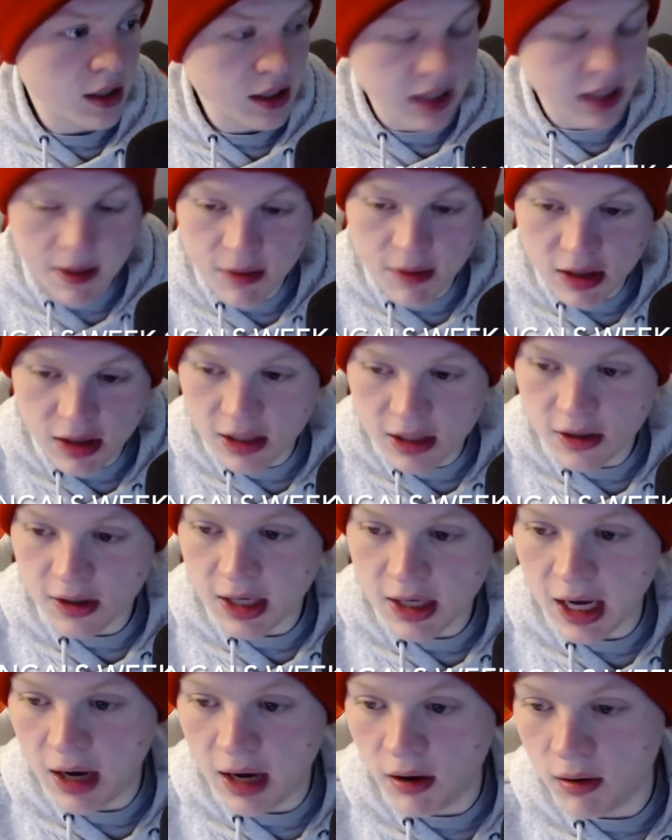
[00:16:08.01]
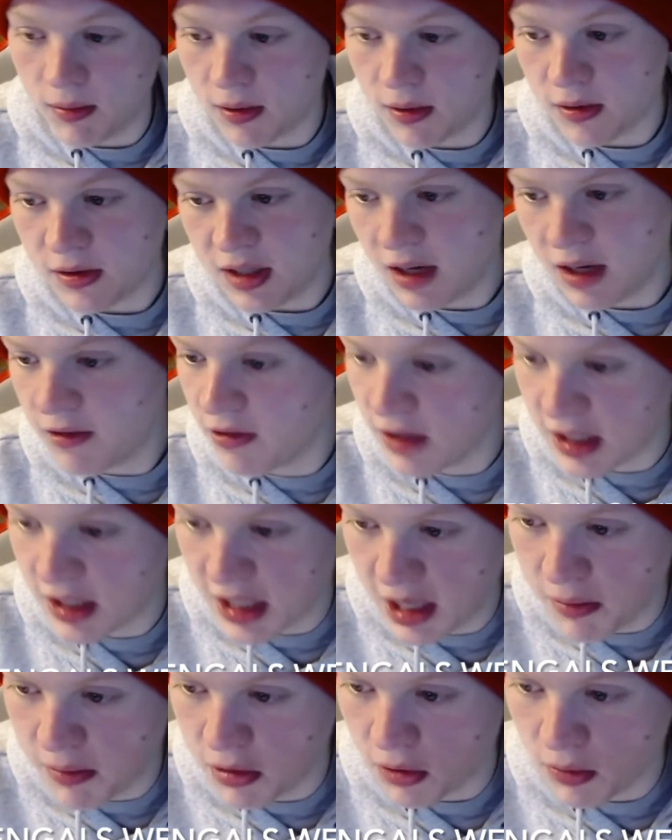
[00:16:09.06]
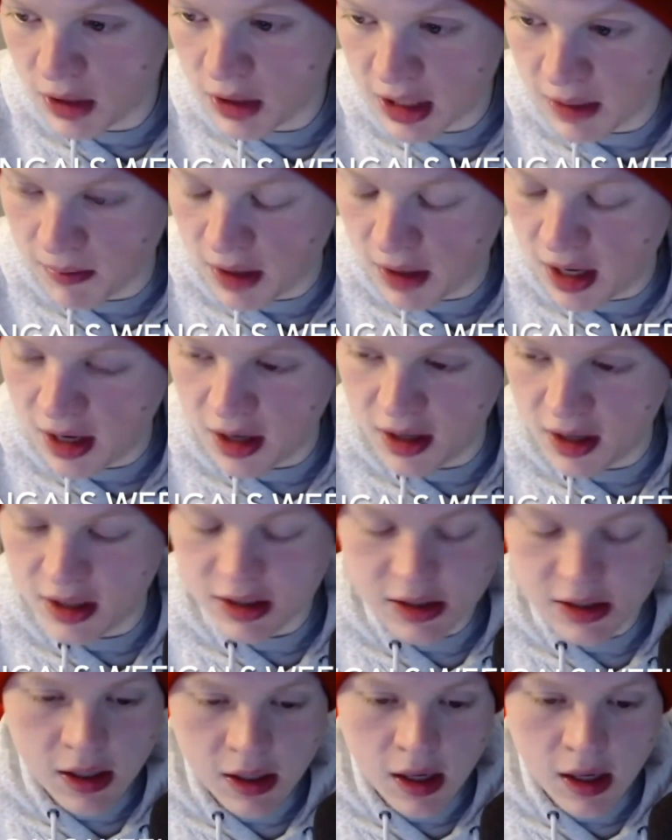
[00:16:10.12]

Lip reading: Game of the year caliber, definitely game of the week in my eyes.